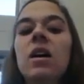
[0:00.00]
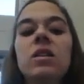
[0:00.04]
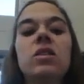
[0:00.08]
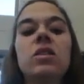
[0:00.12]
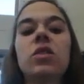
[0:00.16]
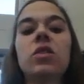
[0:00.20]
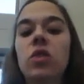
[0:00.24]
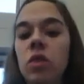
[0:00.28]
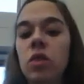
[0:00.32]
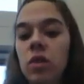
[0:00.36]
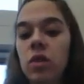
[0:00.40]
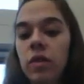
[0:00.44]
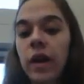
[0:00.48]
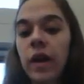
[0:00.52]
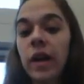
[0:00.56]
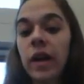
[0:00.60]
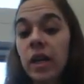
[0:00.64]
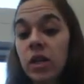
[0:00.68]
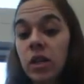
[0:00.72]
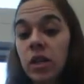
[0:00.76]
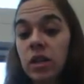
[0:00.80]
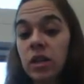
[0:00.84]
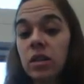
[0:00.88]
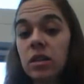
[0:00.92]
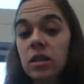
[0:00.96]
to
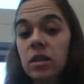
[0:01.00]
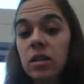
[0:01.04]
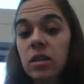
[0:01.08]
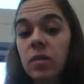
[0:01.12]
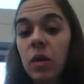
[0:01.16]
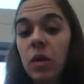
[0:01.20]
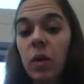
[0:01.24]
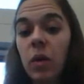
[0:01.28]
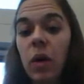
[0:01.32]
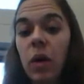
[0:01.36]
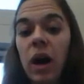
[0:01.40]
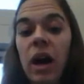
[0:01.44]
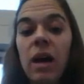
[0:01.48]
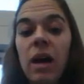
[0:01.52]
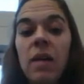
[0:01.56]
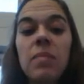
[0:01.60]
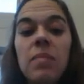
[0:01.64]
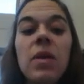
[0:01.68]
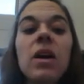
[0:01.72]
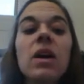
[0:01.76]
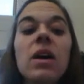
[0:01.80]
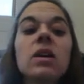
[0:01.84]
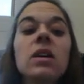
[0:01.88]
courageous, okay?